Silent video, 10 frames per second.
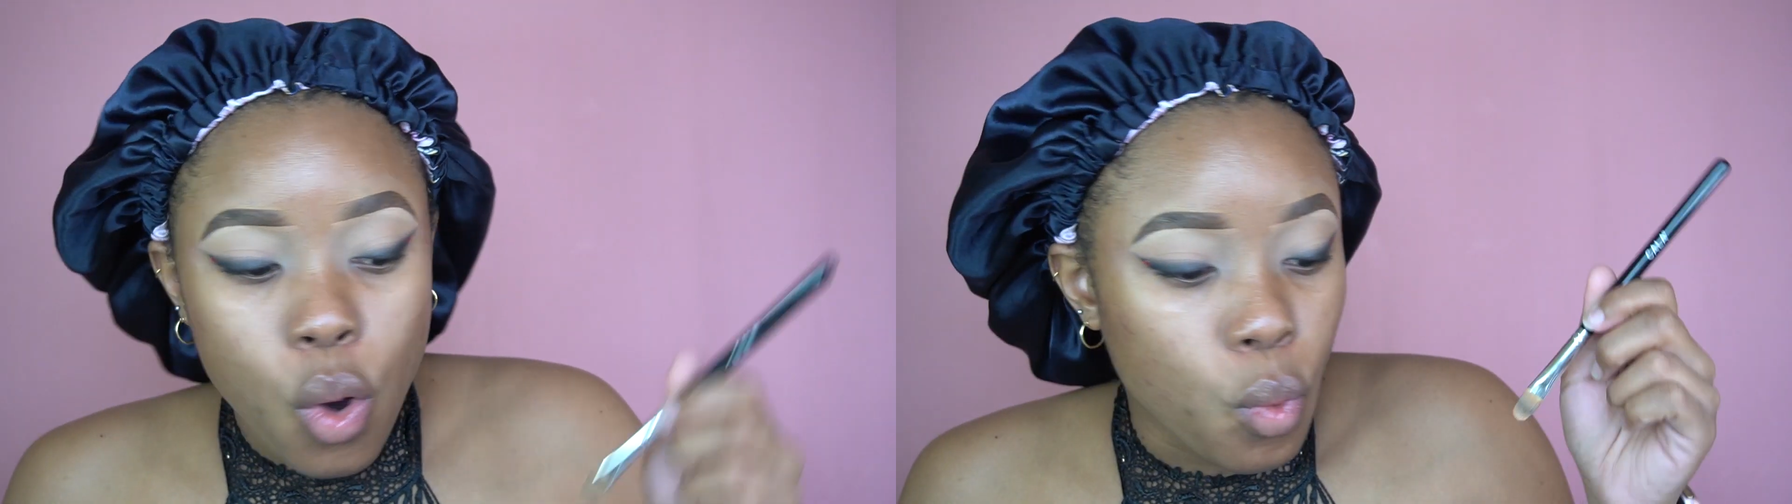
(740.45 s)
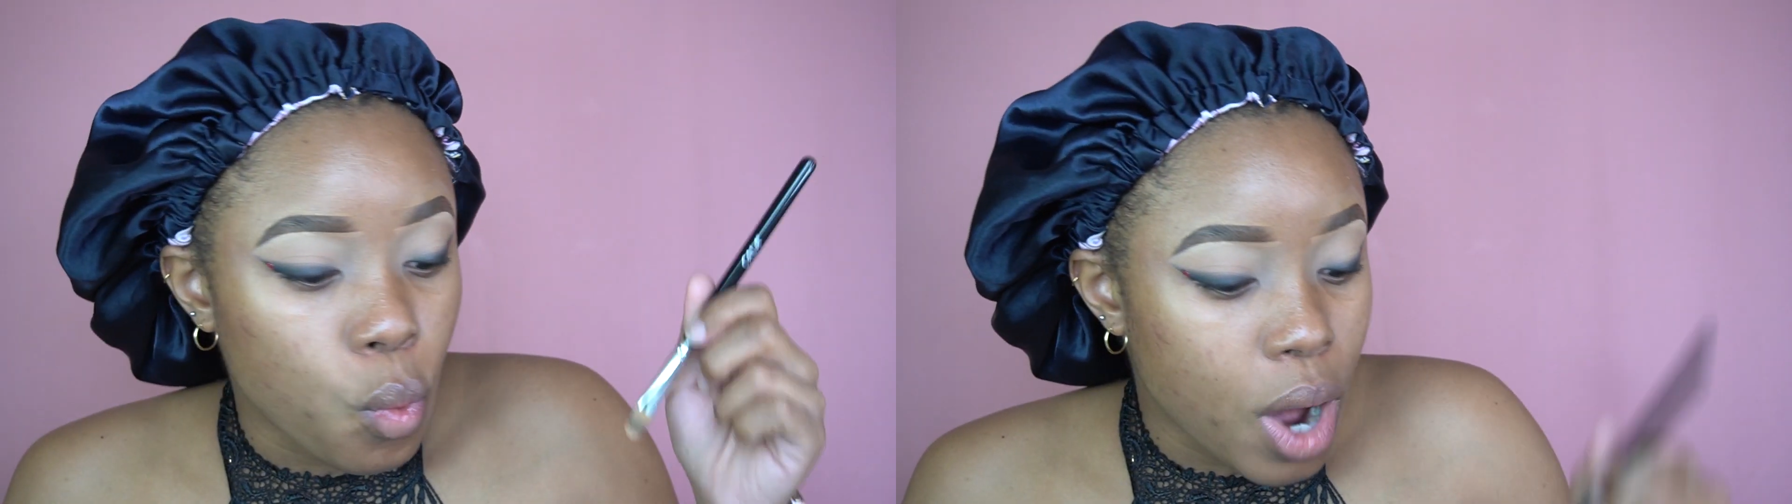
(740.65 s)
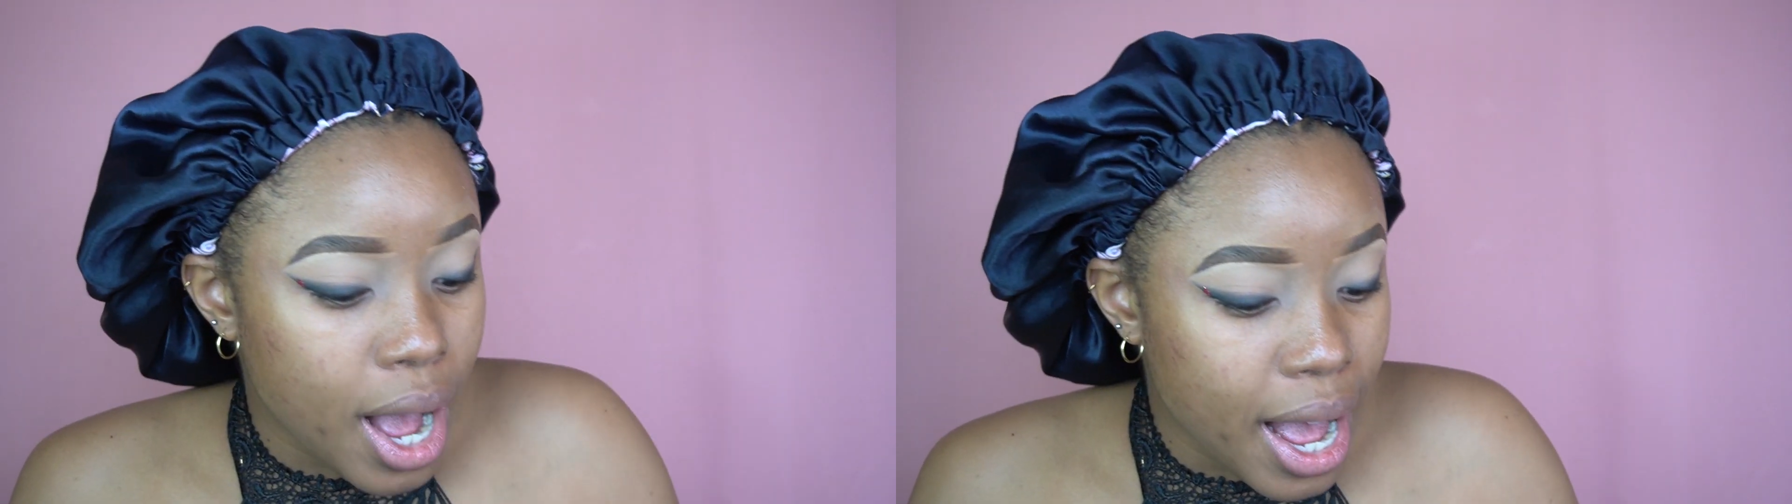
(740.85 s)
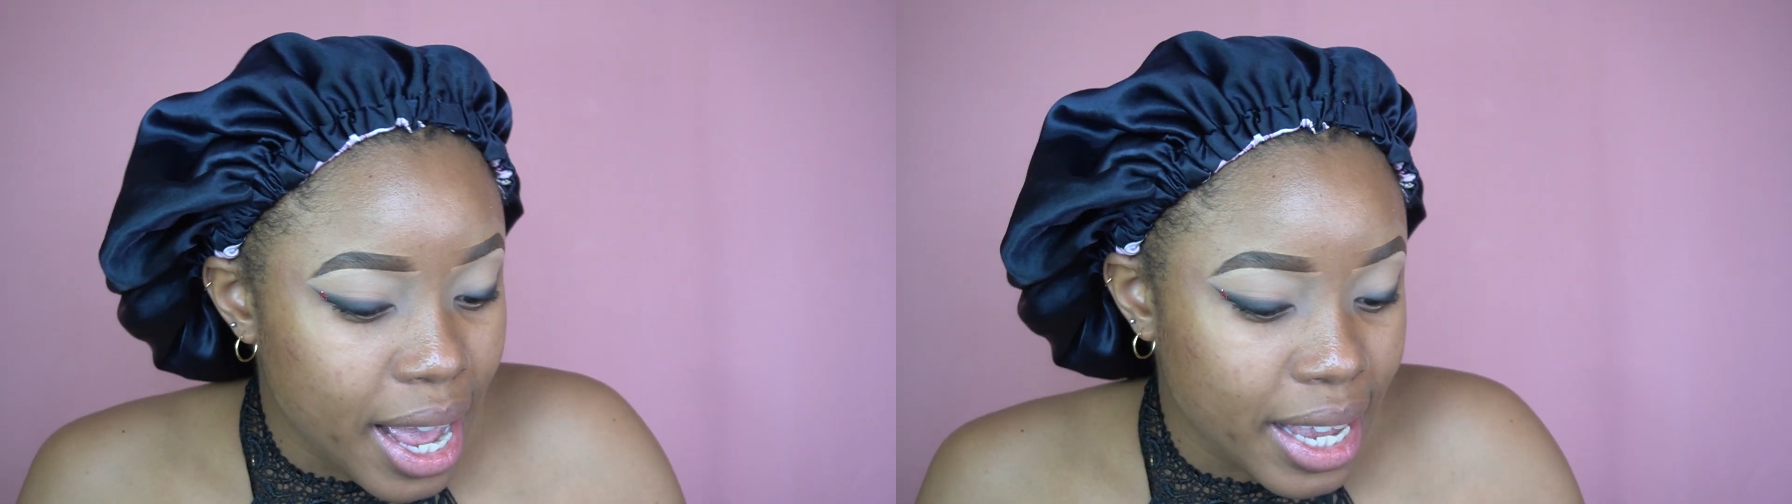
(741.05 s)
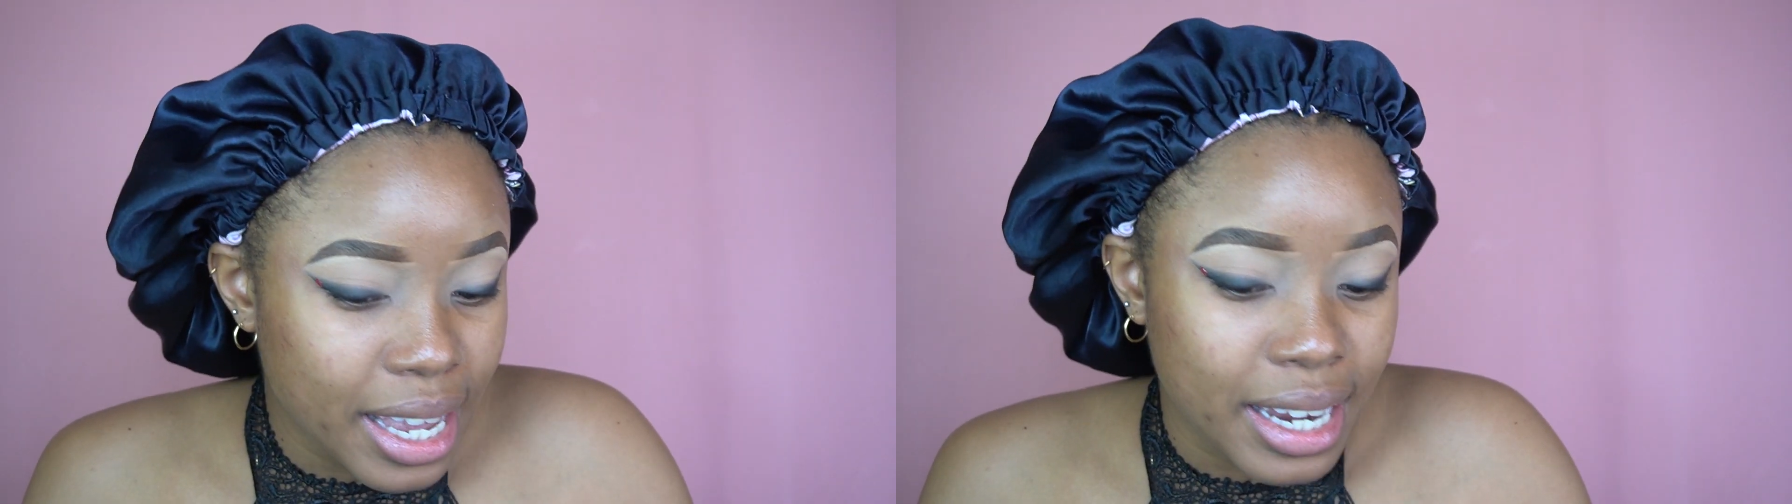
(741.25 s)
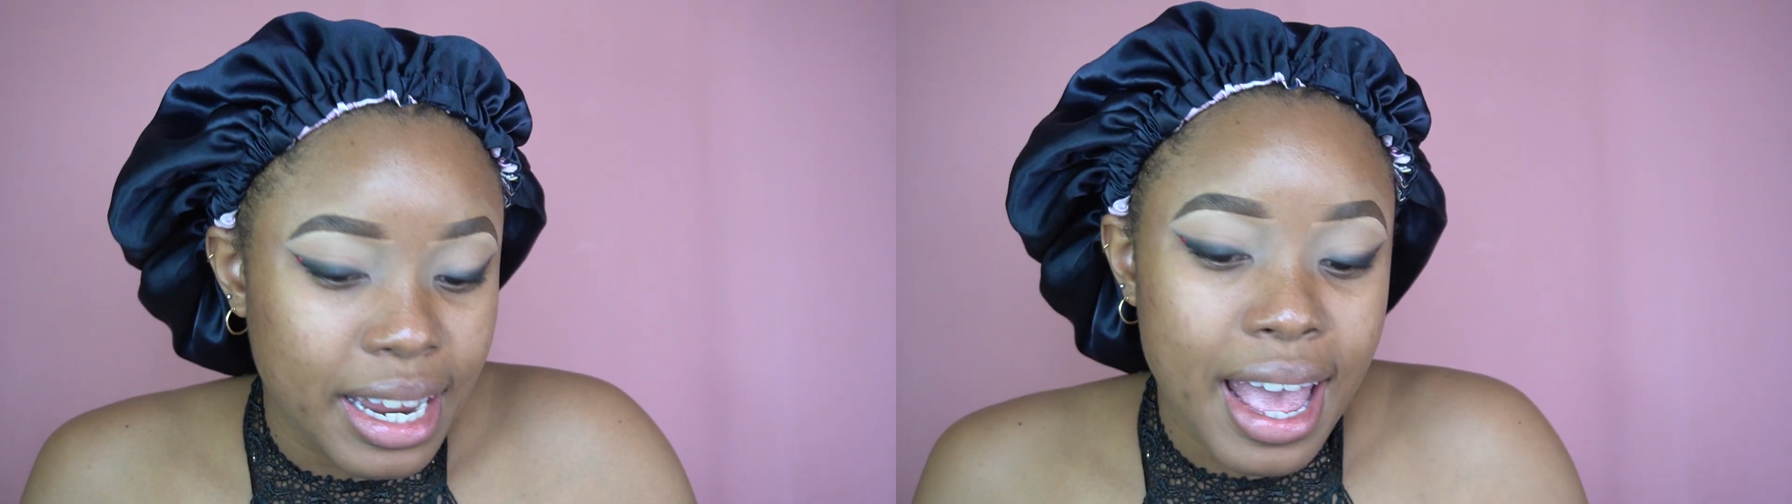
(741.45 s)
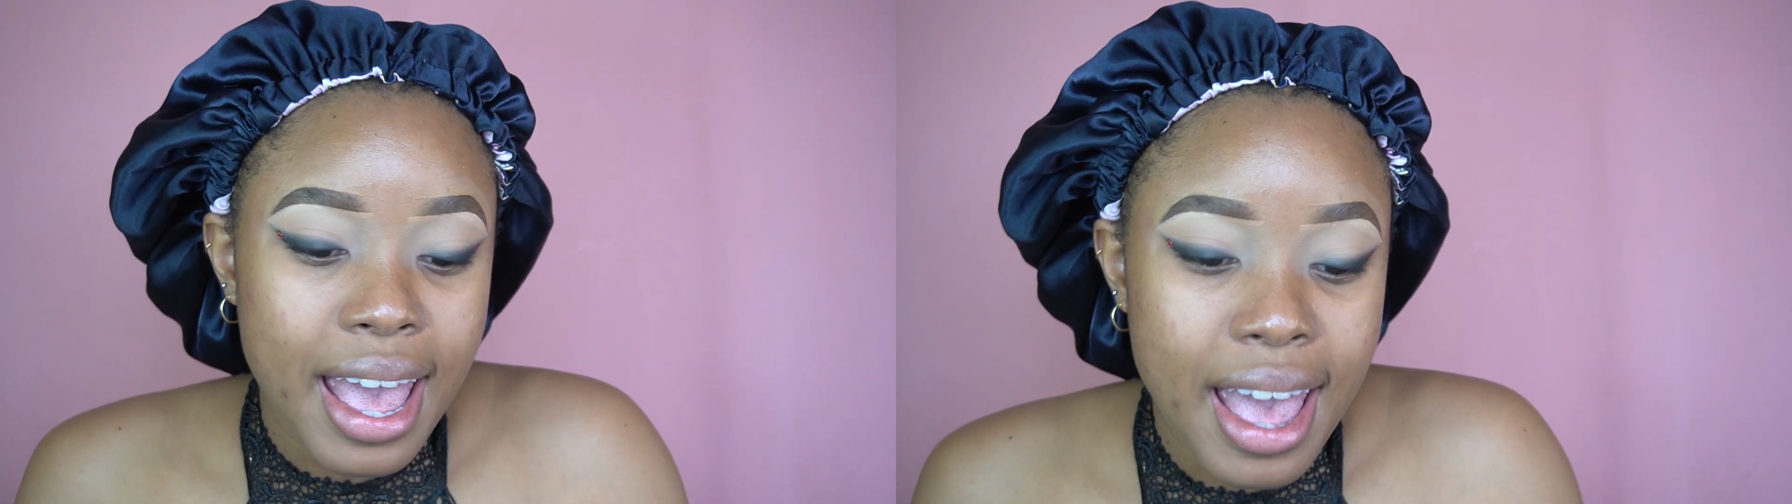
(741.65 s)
Why in